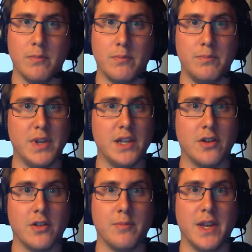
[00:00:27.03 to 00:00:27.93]
beating
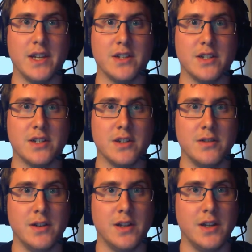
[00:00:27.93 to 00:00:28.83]
all the bigs
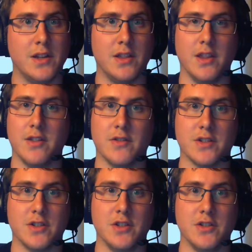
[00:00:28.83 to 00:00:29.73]
that there is
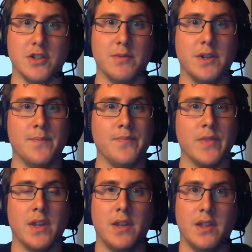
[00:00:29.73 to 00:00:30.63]
on YouTube.
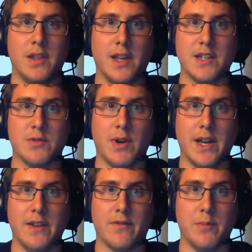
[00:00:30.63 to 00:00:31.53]
That is
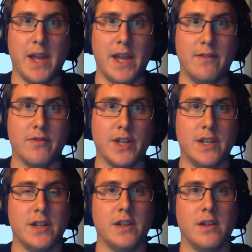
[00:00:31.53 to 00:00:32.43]
why, from every
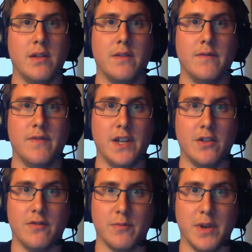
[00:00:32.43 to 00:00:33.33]
video
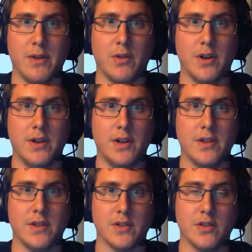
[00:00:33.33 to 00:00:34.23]
from now on,
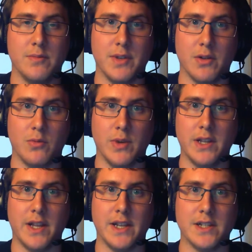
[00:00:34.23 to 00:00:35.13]
there's got to be a wee
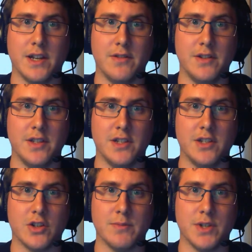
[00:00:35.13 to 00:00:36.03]
link down in the
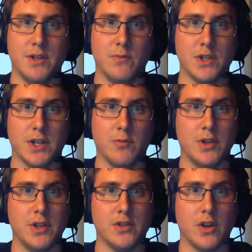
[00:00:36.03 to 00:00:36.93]
description, which I
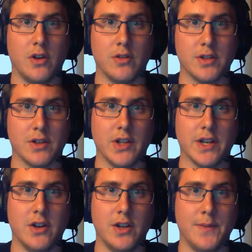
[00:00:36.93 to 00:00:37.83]
want you all to click
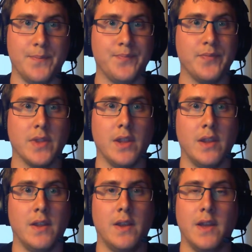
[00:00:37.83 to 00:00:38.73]
on.
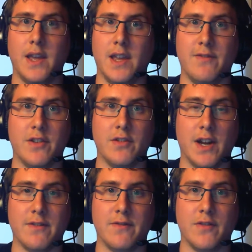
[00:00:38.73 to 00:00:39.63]
If you
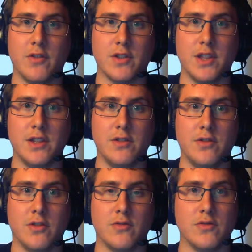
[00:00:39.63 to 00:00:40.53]
have folk that you
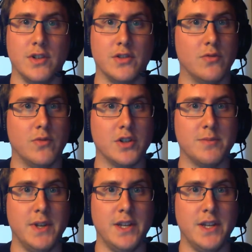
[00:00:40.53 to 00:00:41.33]
know don't watch me,